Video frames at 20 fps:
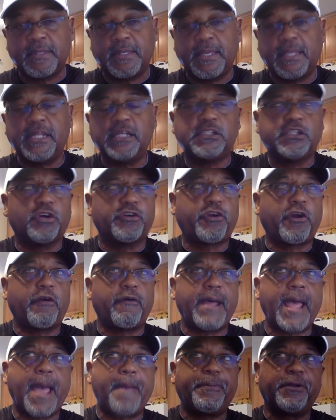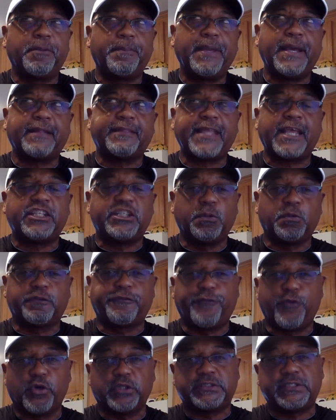And this little girl happened to be, I think she was
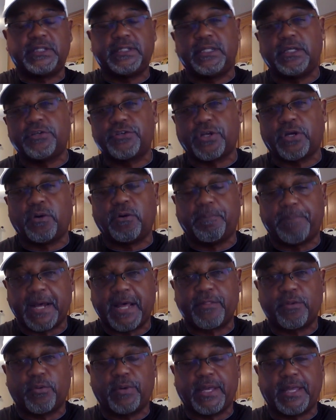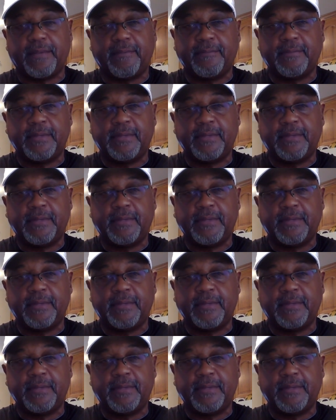14 years old, by the way.